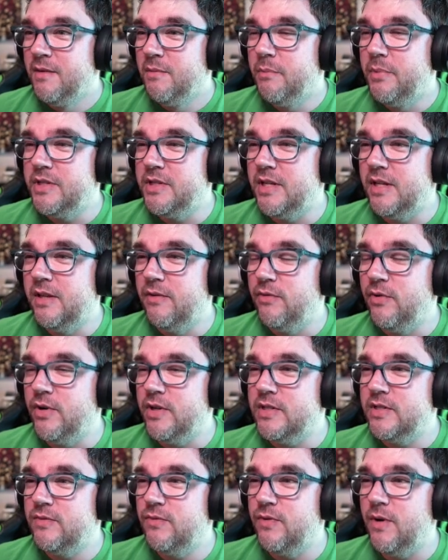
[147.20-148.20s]
but deliver
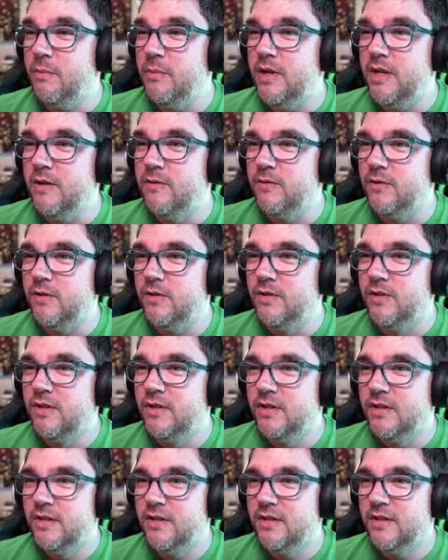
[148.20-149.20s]
us from evil.
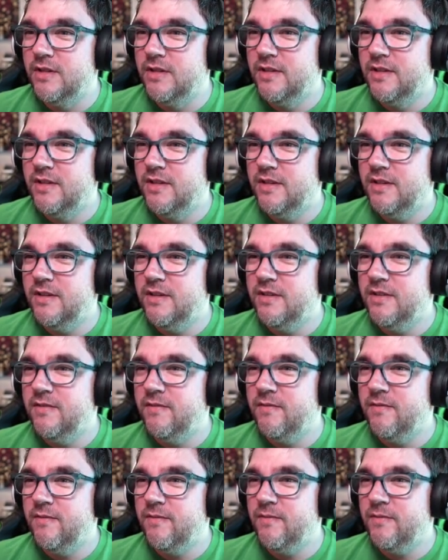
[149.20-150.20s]

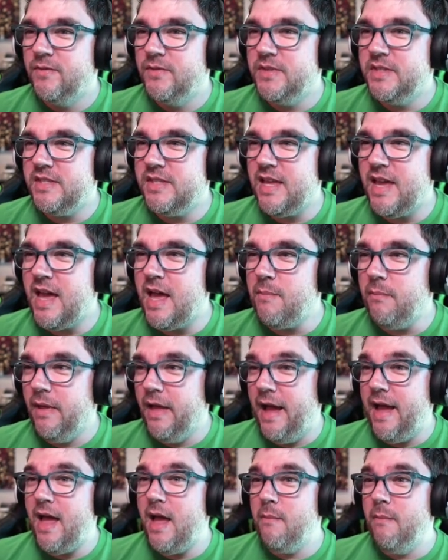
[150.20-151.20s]
Stop!
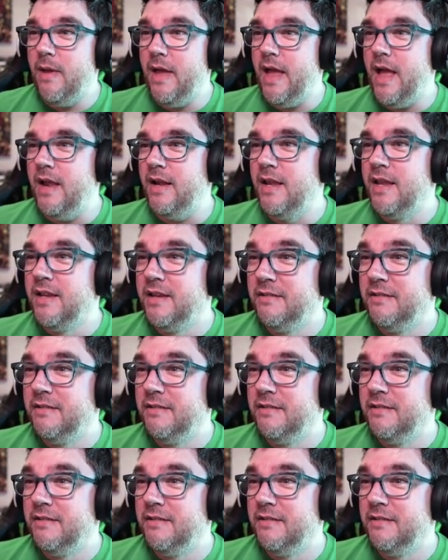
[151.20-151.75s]
I'm in!